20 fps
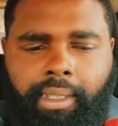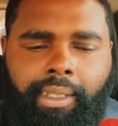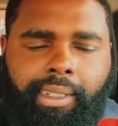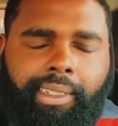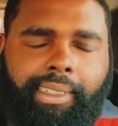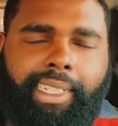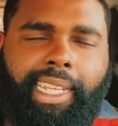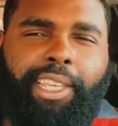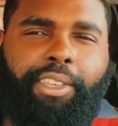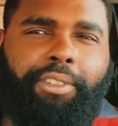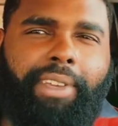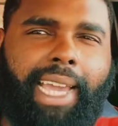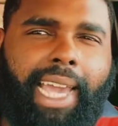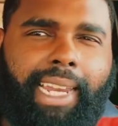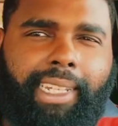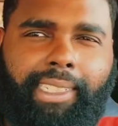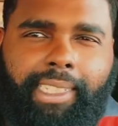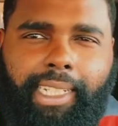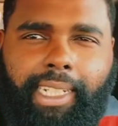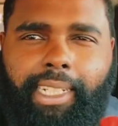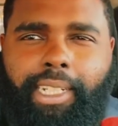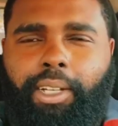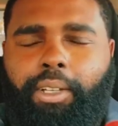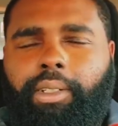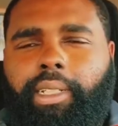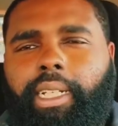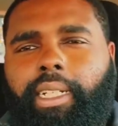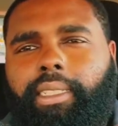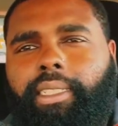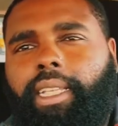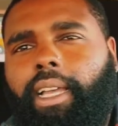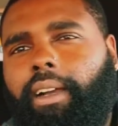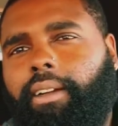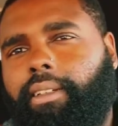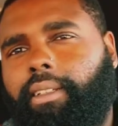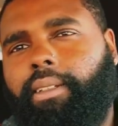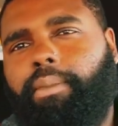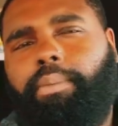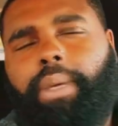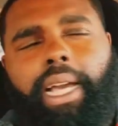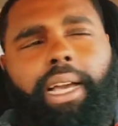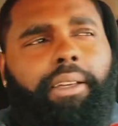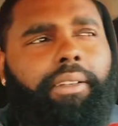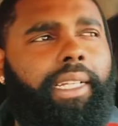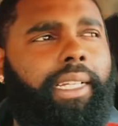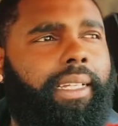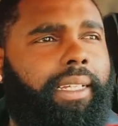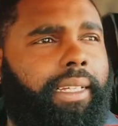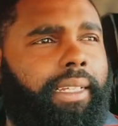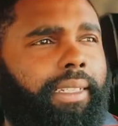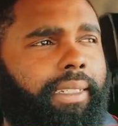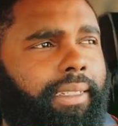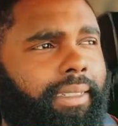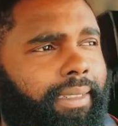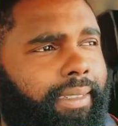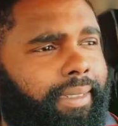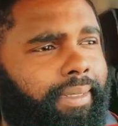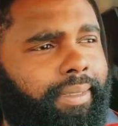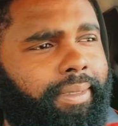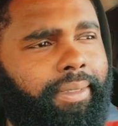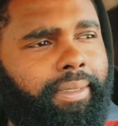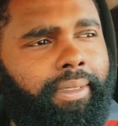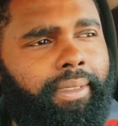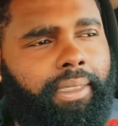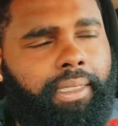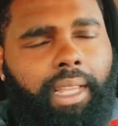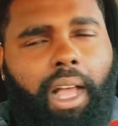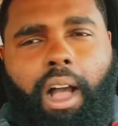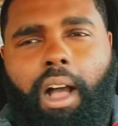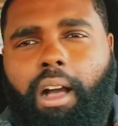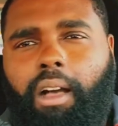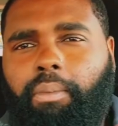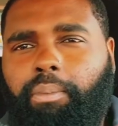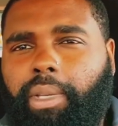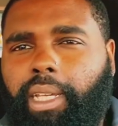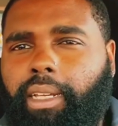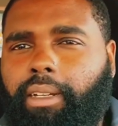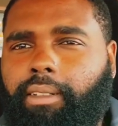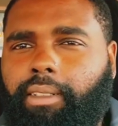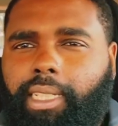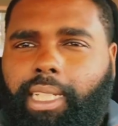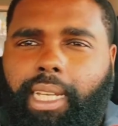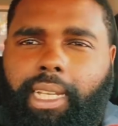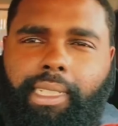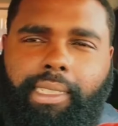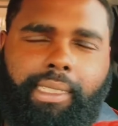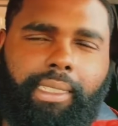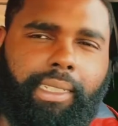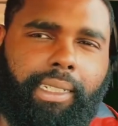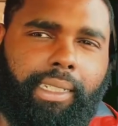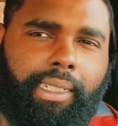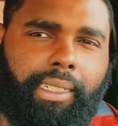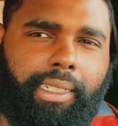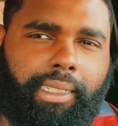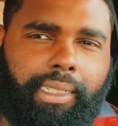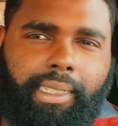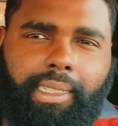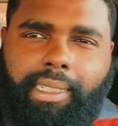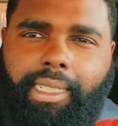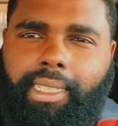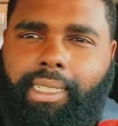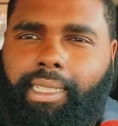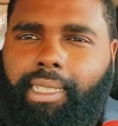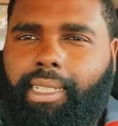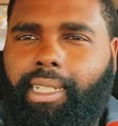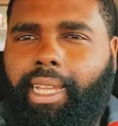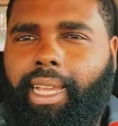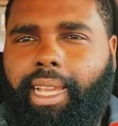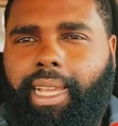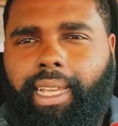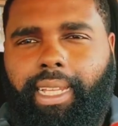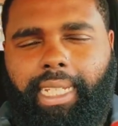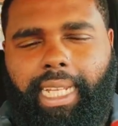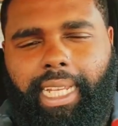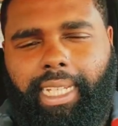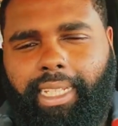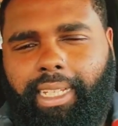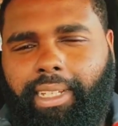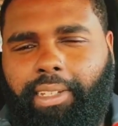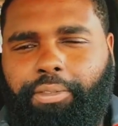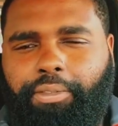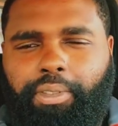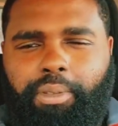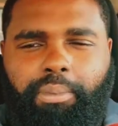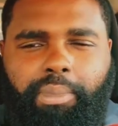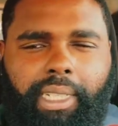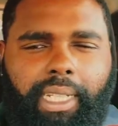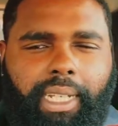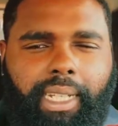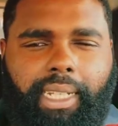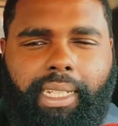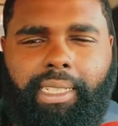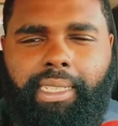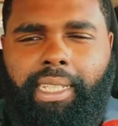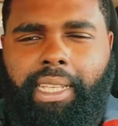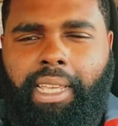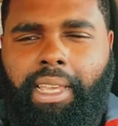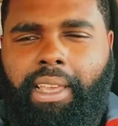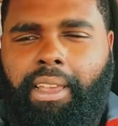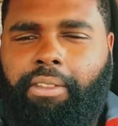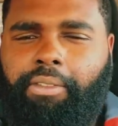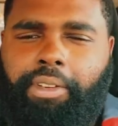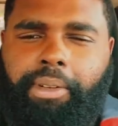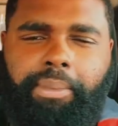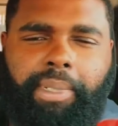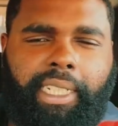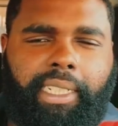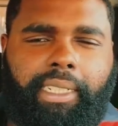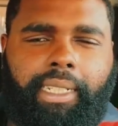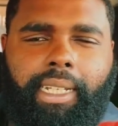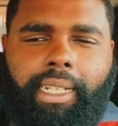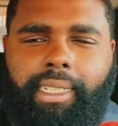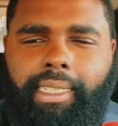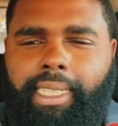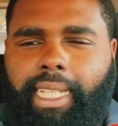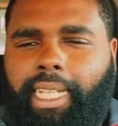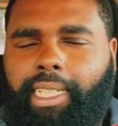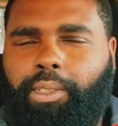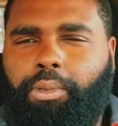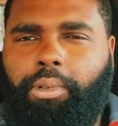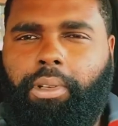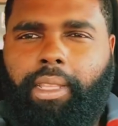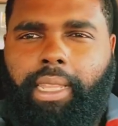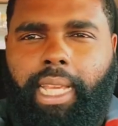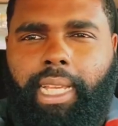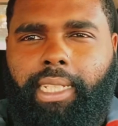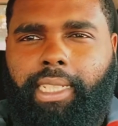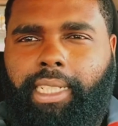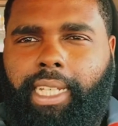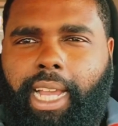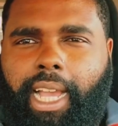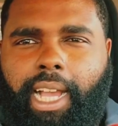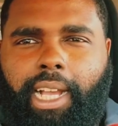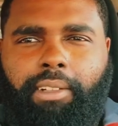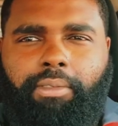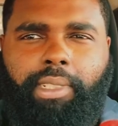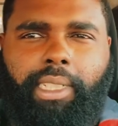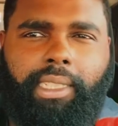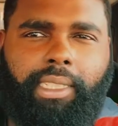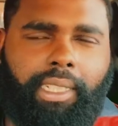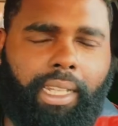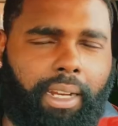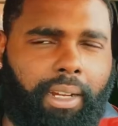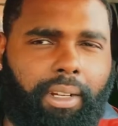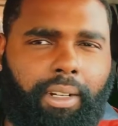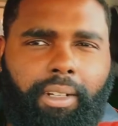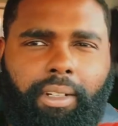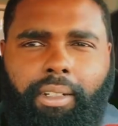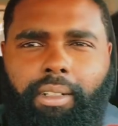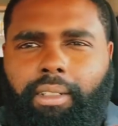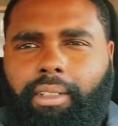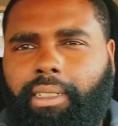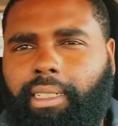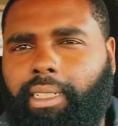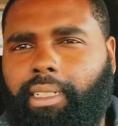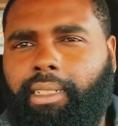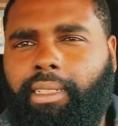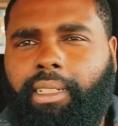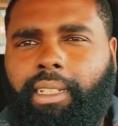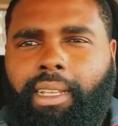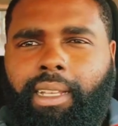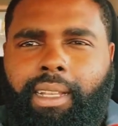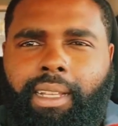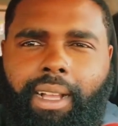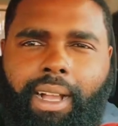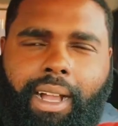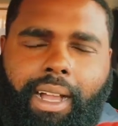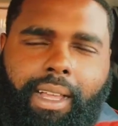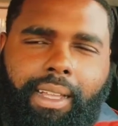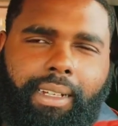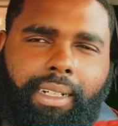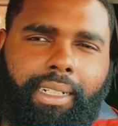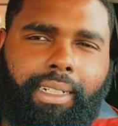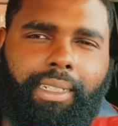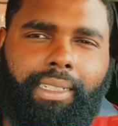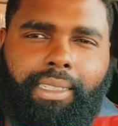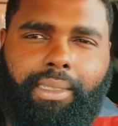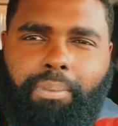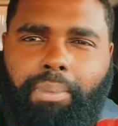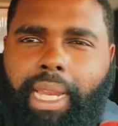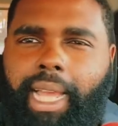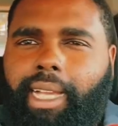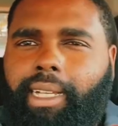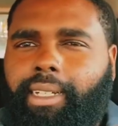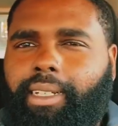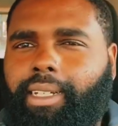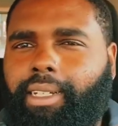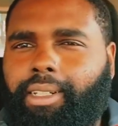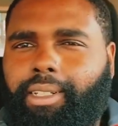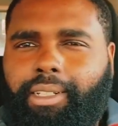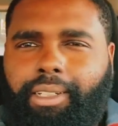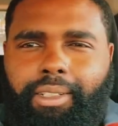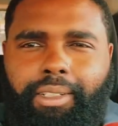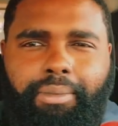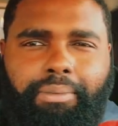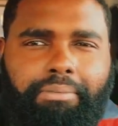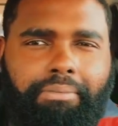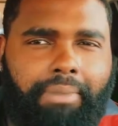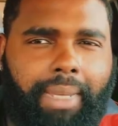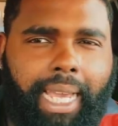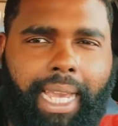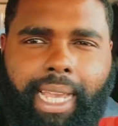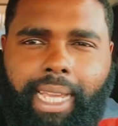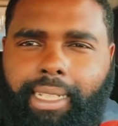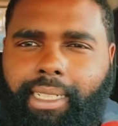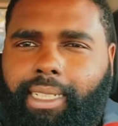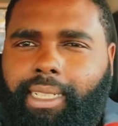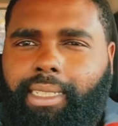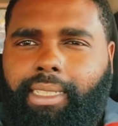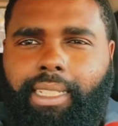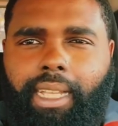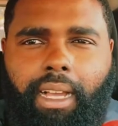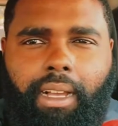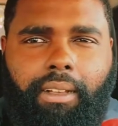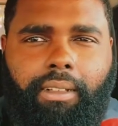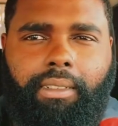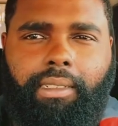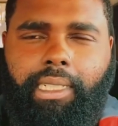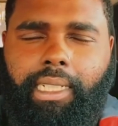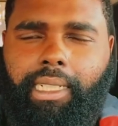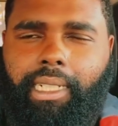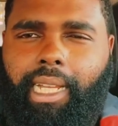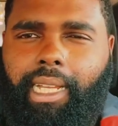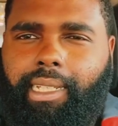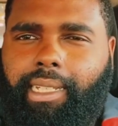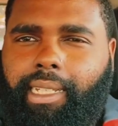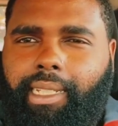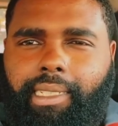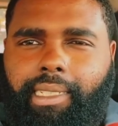Then you got a chick on there talking about uh, all men are dusties and this and that. They come from dust. From the dust, that's where they shall return. And all of this black girl magic talk that I guess